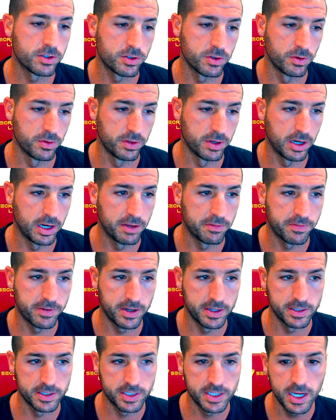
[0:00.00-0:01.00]
on the
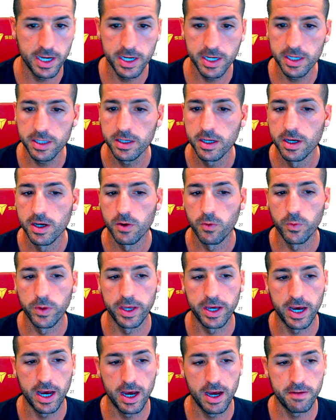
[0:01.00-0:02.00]
left-hand side.
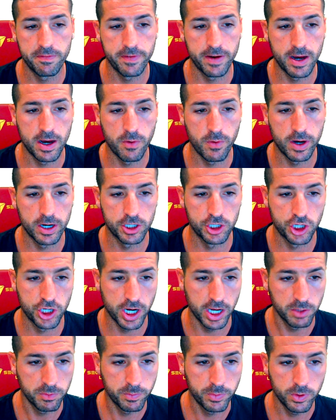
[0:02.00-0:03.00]
We have our
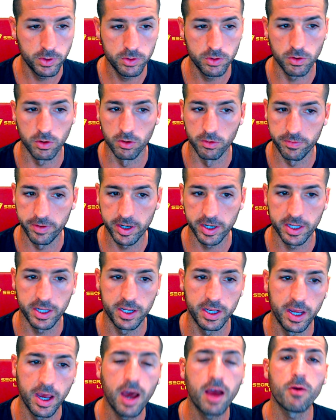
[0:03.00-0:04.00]
chatbot over
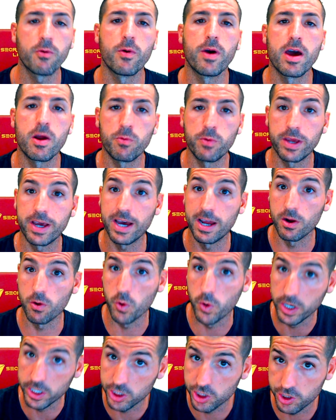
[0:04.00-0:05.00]
here where we can
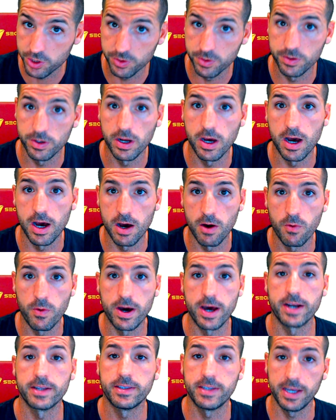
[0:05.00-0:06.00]
question
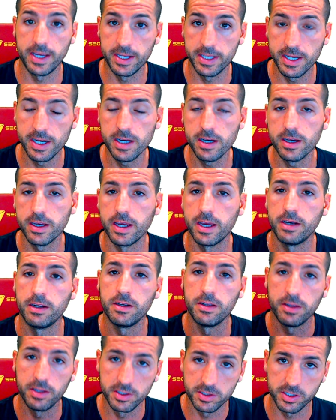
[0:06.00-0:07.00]
our data. And
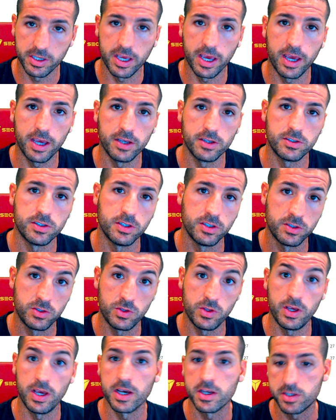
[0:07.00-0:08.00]
in this case
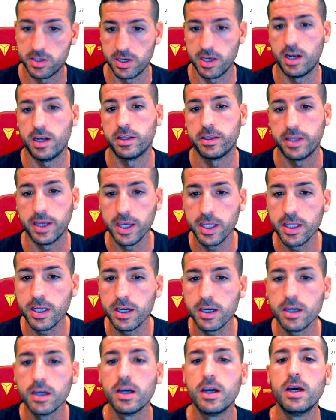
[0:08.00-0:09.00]
is the Excel
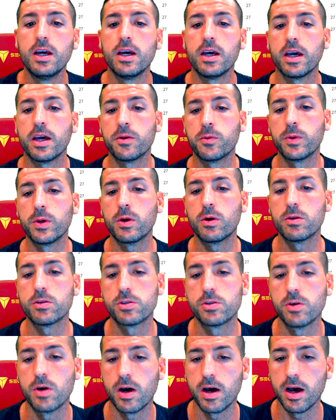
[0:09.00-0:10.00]
data. And we
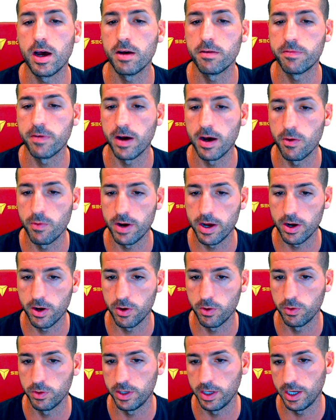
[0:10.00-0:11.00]
also have our
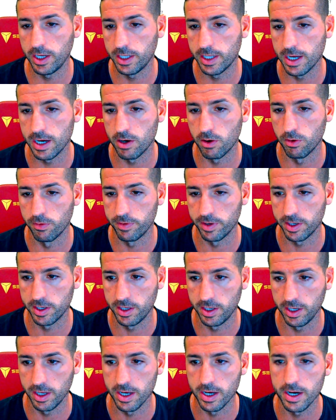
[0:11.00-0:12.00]
raw data over
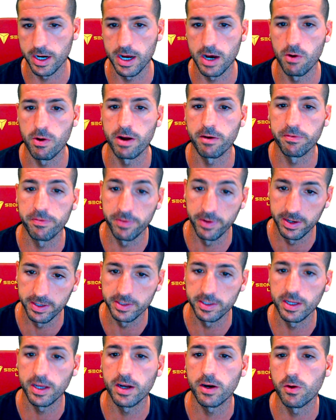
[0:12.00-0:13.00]
here, our
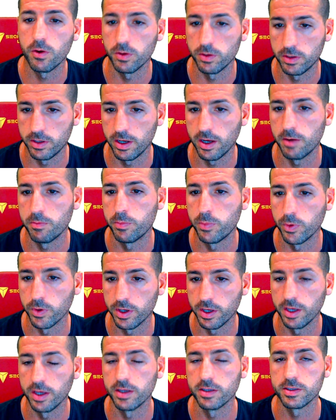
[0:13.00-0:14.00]
filter hotel
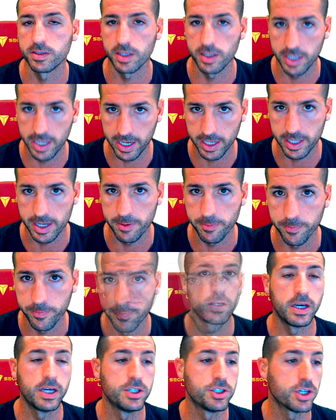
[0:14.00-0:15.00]
bookings data.
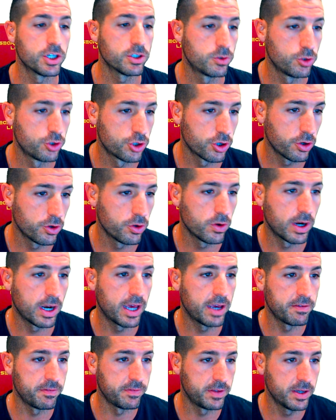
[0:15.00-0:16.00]
And just to show you a
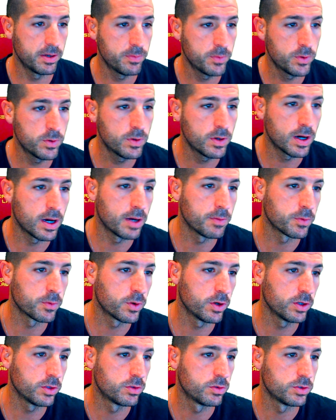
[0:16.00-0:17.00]
live demo, I'm
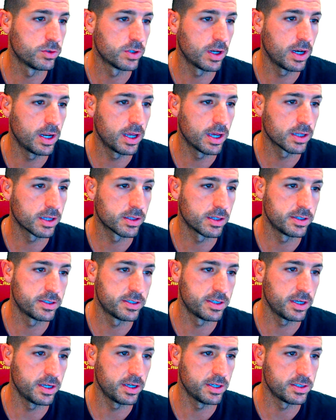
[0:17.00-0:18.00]
going to select,
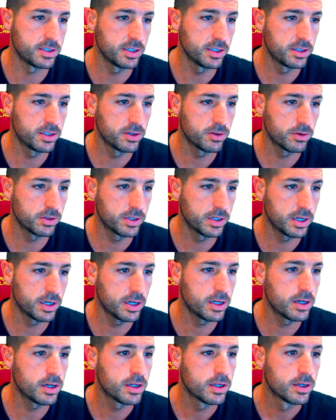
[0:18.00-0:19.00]
let's say, City
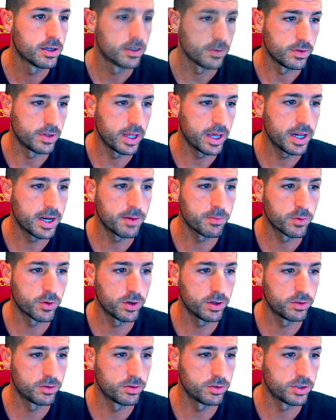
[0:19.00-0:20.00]
Hotel. Then I'm
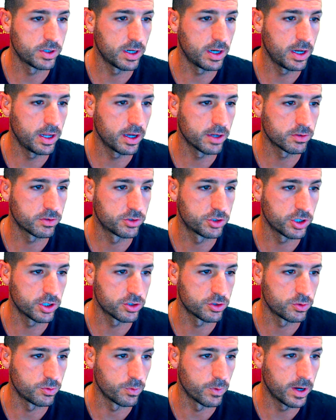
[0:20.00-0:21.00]
going to select
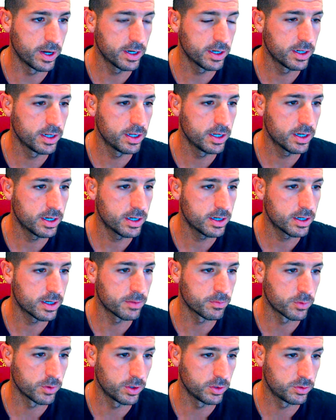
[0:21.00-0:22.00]
just 1 year.
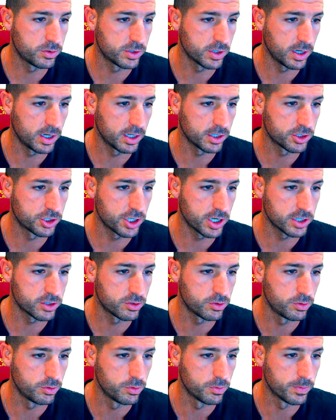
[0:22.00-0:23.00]
I'm going to select
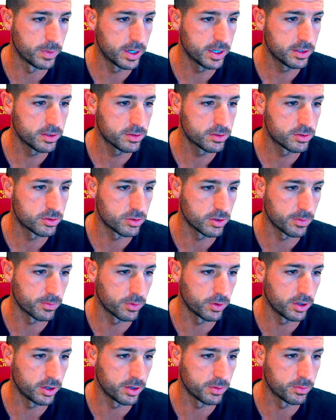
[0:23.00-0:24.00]
just 2 months. So I'm
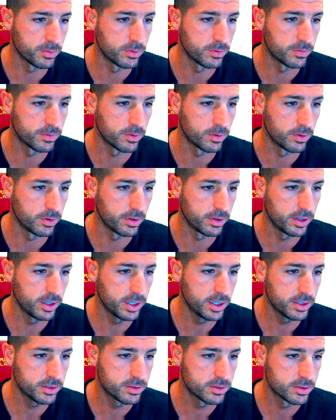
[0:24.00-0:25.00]
going to remove all
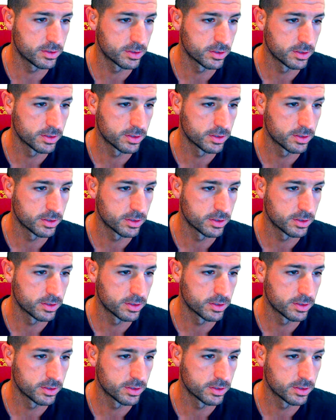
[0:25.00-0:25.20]
this.